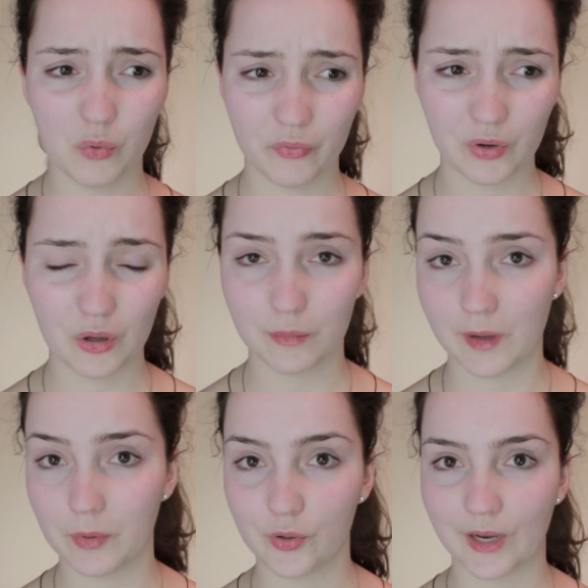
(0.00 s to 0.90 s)
awful lot on
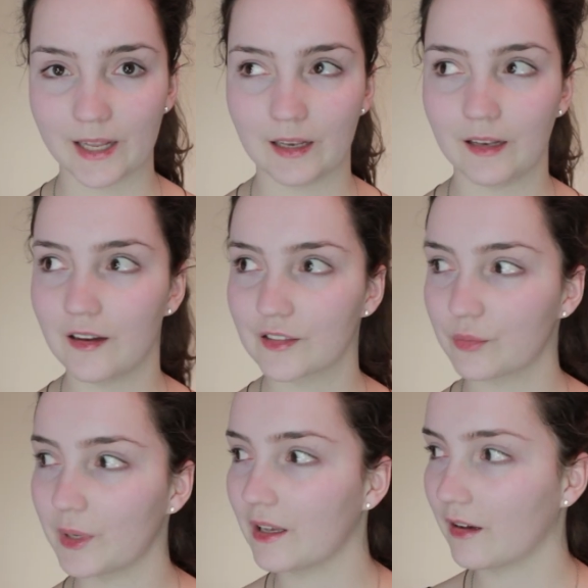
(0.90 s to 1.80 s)
my blog lately. Last
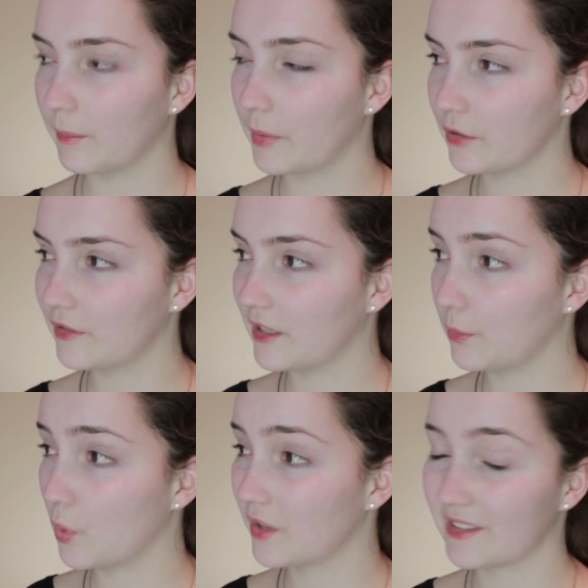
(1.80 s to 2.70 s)
week I
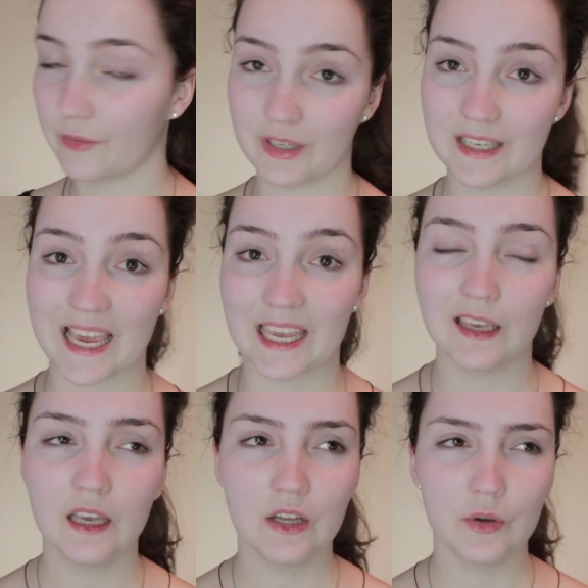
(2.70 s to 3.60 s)
posted once every day,
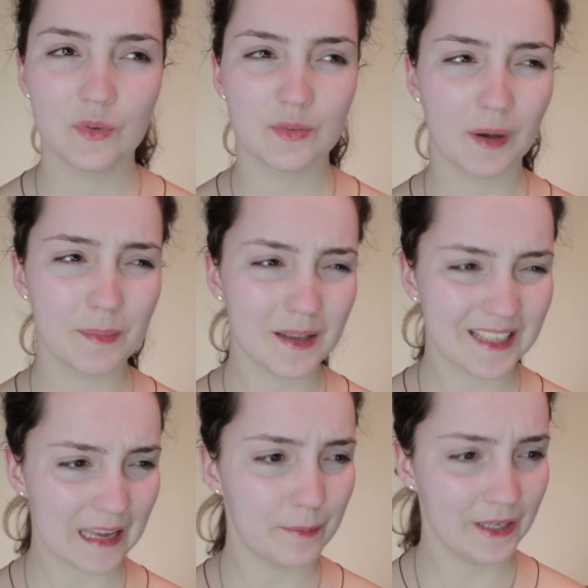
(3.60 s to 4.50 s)
which might be a
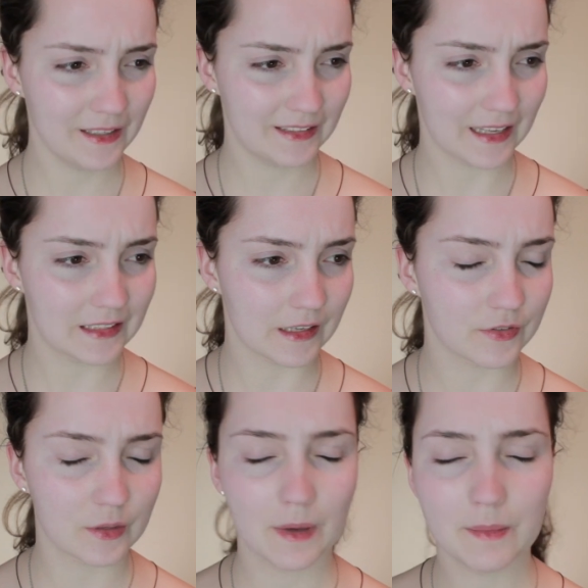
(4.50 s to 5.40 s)
tad bit excessive,
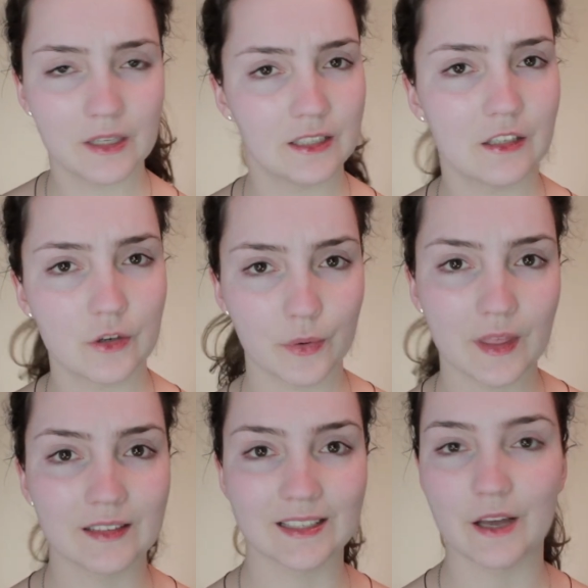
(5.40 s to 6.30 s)
so maybe I need to knock
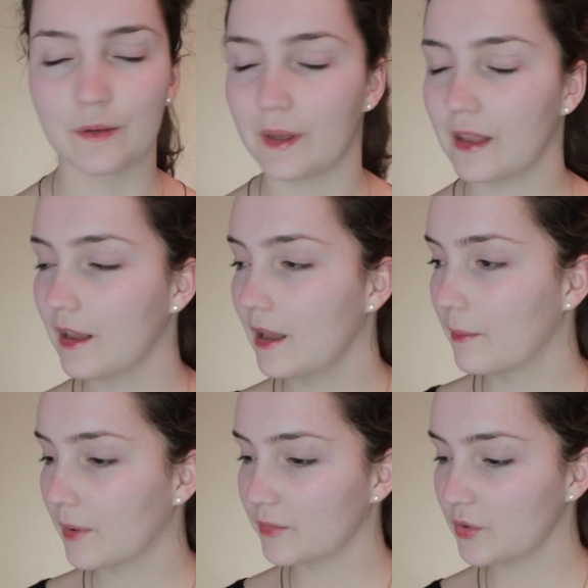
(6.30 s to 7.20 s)
that down a bit.
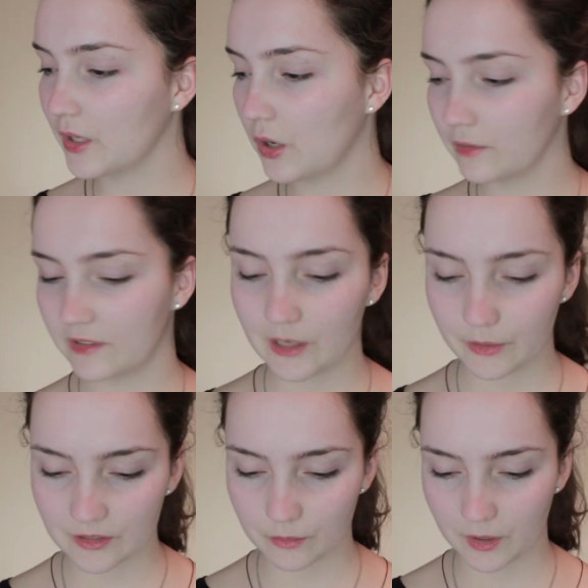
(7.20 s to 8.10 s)
But I'm doing a whole
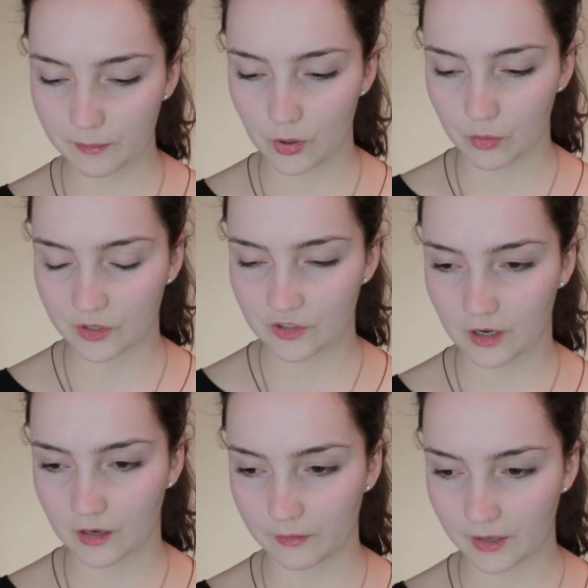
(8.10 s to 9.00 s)
series on my blog, which are
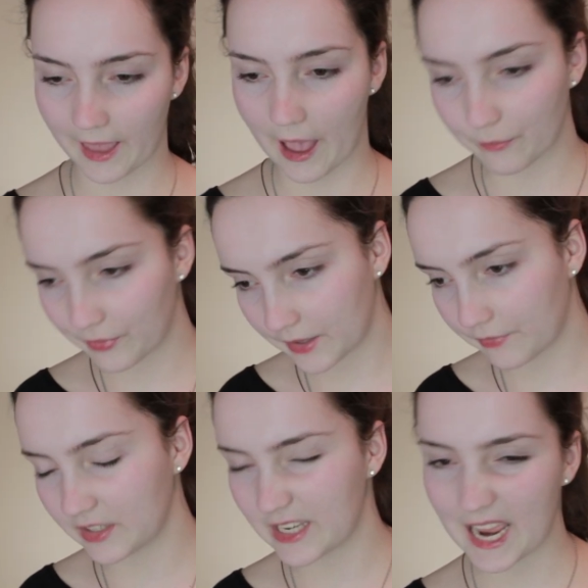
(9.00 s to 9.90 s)
kind of like outfit
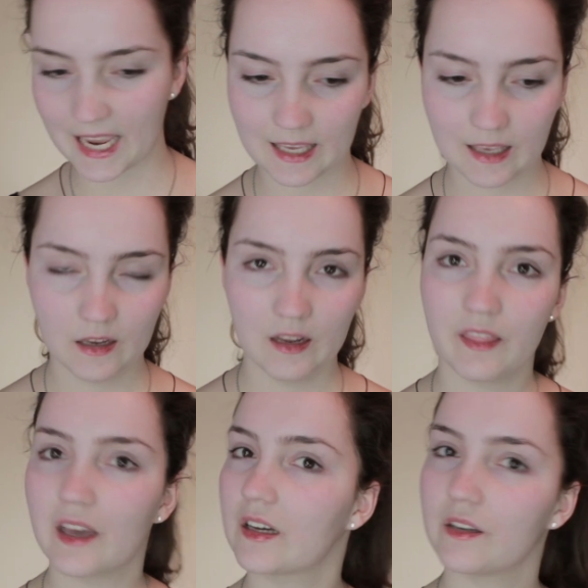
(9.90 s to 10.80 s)
of the day,
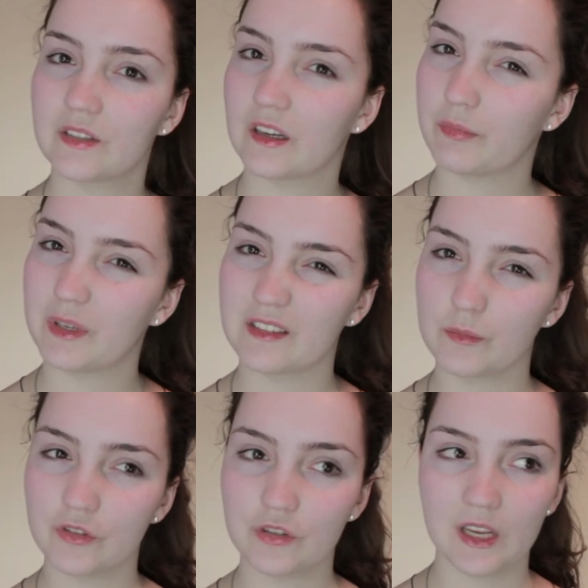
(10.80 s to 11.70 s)
that kind of stuff, because I'm
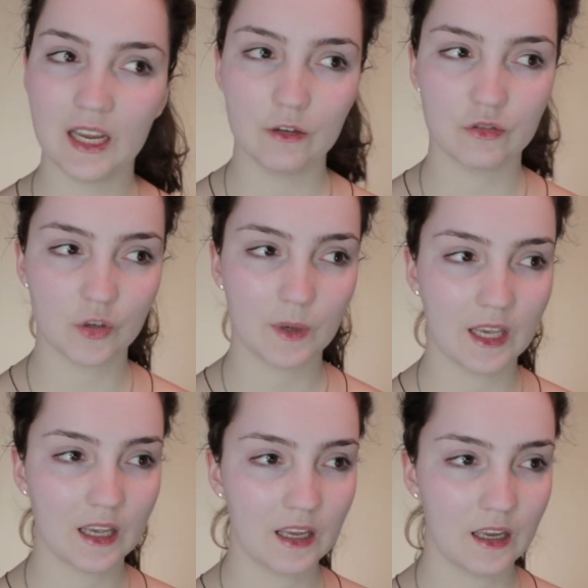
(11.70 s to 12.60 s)
not too keen on doing
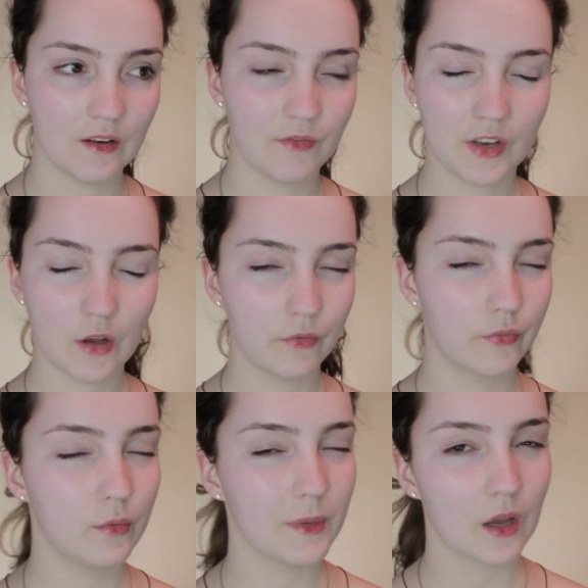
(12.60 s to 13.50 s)
it in video
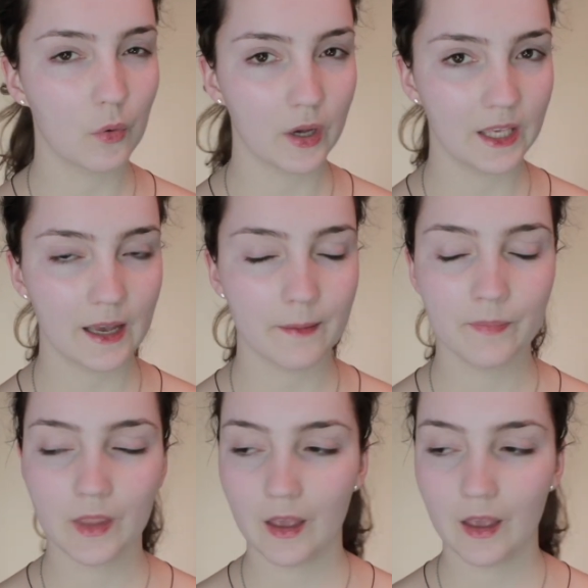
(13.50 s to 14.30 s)
format quite yet.